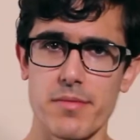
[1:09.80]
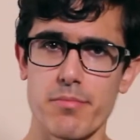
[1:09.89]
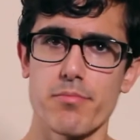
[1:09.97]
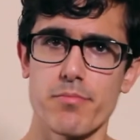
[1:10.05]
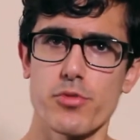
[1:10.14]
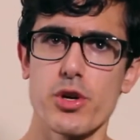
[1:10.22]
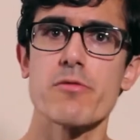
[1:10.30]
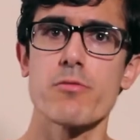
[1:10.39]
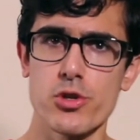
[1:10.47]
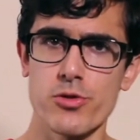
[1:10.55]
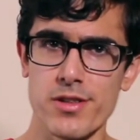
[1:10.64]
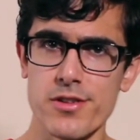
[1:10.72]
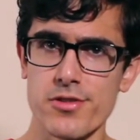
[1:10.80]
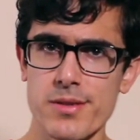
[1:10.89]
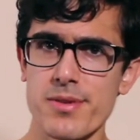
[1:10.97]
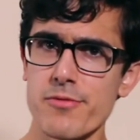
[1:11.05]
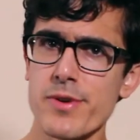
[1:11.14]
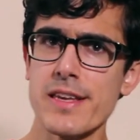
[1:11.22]
the prequel trilogy,
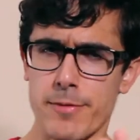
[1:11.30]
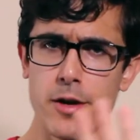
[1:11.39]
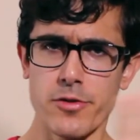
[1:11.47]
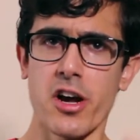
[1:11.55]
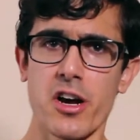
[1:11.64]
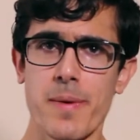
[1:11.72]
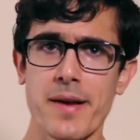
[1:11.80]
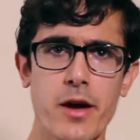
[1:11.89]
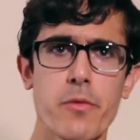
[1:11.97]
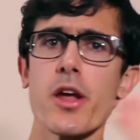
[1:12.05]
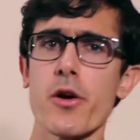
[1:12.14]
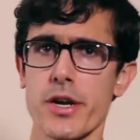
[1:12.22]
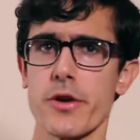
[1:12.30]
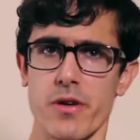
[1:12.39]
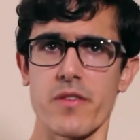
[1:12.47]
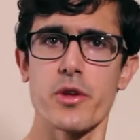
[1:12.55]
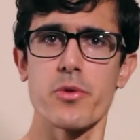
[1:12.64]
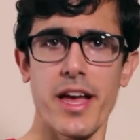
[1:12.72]
but we, we don't talk about that. We already
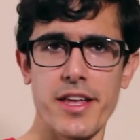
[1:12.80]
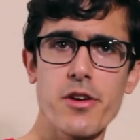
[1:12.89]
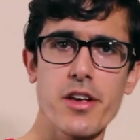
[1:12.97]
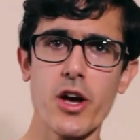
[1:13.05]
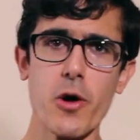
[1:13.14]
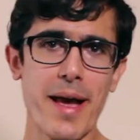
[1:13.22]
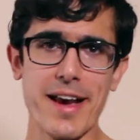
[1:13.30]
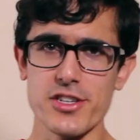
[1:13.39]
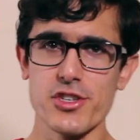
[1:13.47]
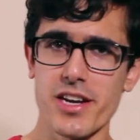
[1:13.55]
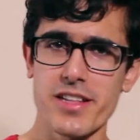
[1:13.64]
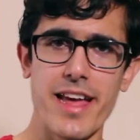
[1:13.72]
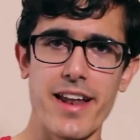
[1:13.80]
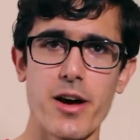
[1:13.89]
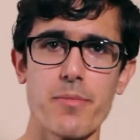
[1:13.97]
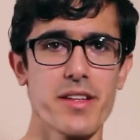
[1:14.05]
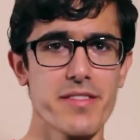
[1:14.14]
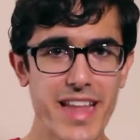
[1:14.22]
reviewed that. You can go back and check that
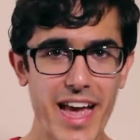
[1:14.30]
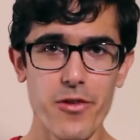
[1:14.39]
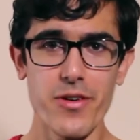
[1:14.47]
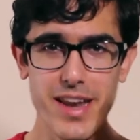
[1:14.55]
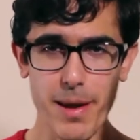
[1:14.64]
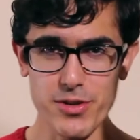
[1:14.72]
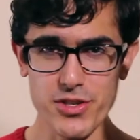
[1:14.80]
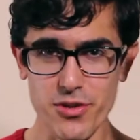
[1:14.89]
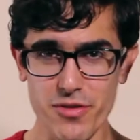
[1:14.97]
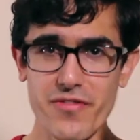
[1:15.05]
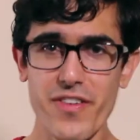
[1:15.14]
out. But now in episode